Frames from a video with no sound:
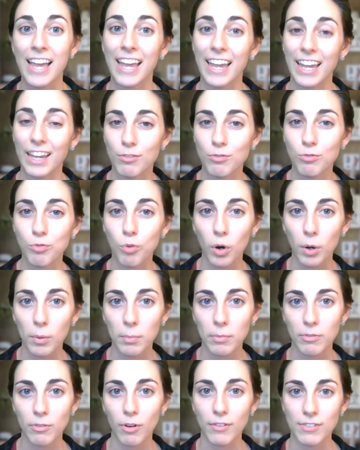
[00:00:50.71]
and
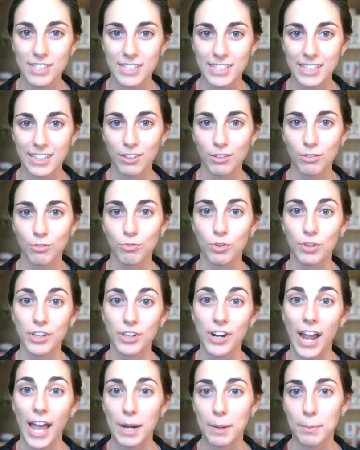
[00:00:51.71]
form of steel for
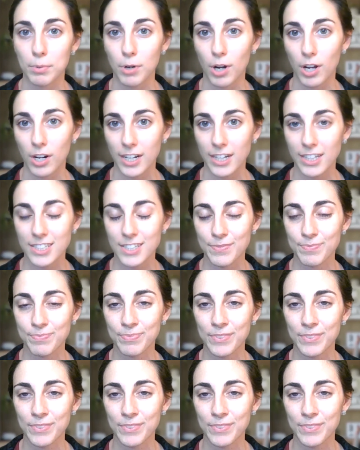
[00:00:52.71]
their end product.